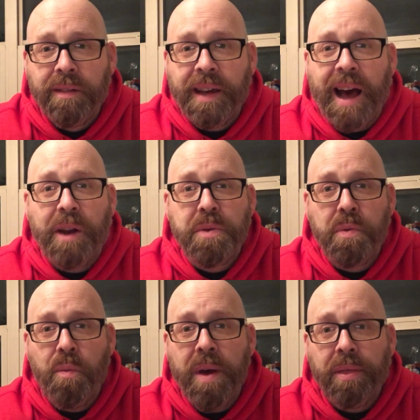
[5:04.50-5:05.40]
the God who is
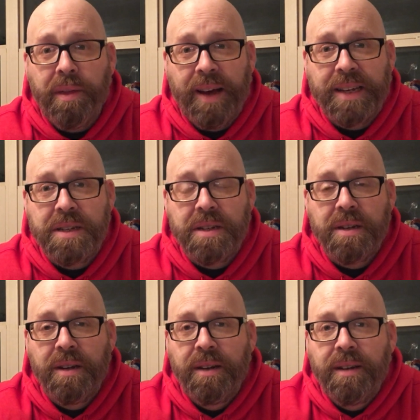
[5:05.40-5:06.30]
with
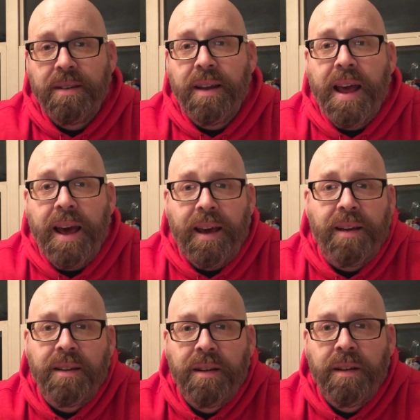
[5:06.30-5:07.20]
us today.
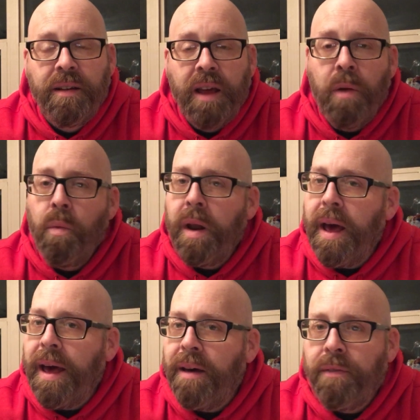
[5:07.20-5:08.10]
And
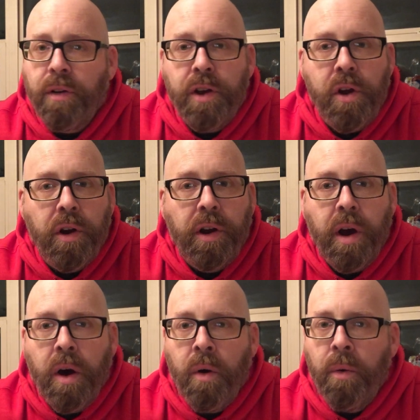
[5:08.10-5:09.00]
whatever you're
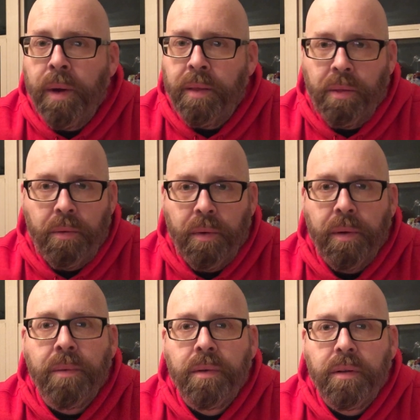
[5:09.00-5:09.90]
going
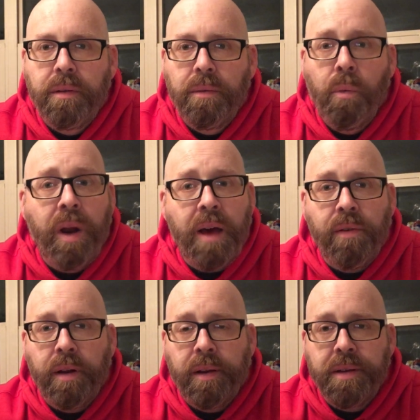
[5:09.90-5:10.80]
through,
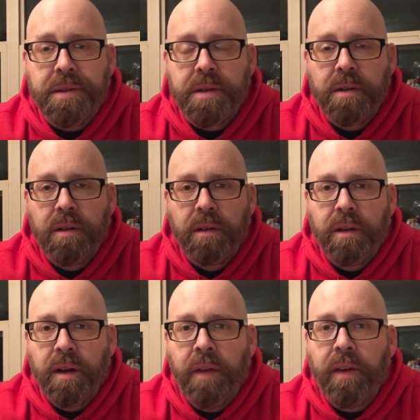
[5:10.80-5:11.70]
whatever it is,
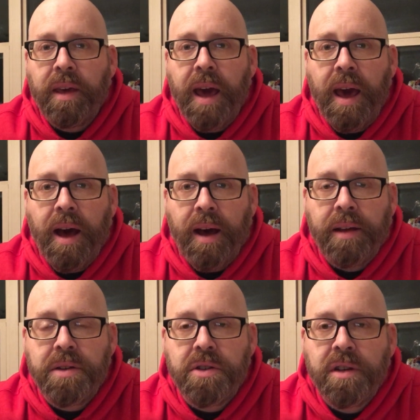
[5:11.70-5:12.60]
in the
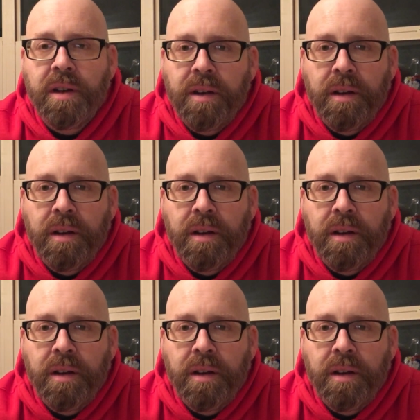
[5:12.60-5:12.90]
chaos,